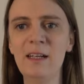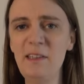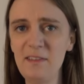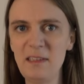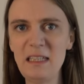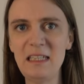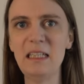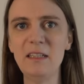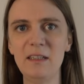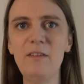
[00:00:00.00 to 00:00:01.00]

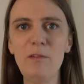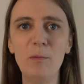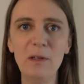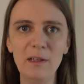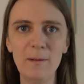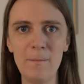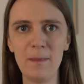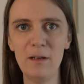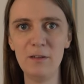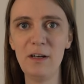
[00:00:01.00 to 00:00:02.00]
scene, if you will,
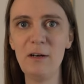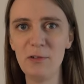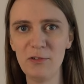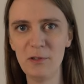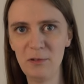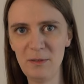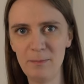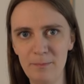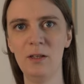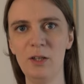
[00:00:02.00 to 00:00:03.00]
of our story
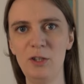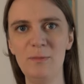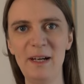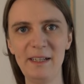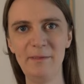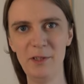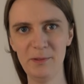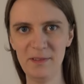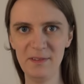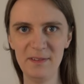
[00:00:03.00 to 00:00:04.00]
you might have
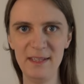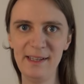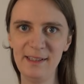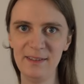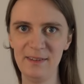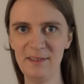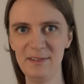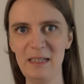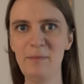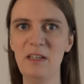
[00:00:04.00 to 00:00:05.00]
noticed that this
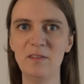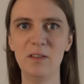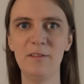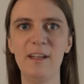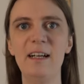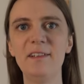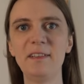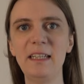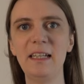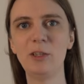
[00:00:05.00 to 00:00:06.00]
step involves
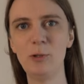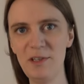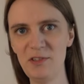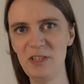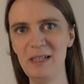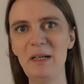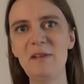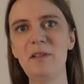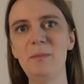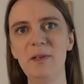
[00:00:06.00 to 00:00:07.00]
asking a question
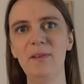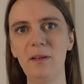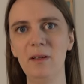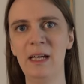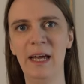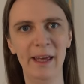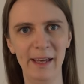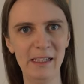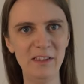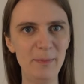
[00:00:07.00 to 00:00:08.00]
about our puzzle,
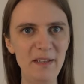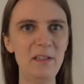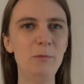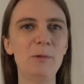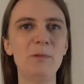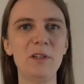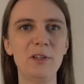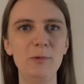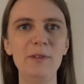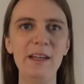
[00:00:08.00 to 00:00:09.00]
and it's basically what we're going
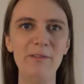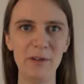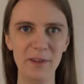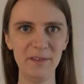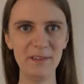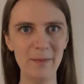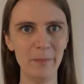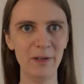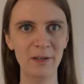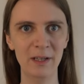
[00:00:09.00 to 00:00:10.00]
to do in every other
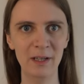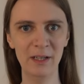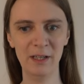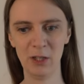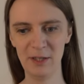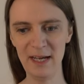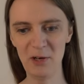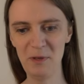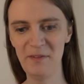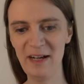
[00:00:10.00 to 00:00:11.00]
step. Now
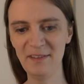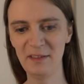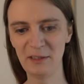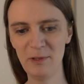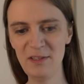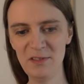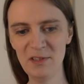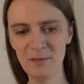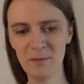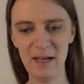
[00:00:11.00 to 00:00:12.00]
we have asked a
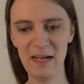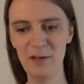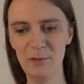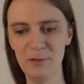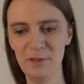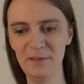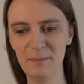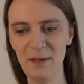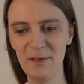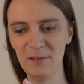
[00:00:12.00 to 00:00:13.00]
question, how does the
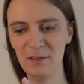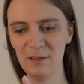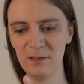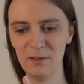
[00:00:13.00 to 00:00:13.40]
puzzle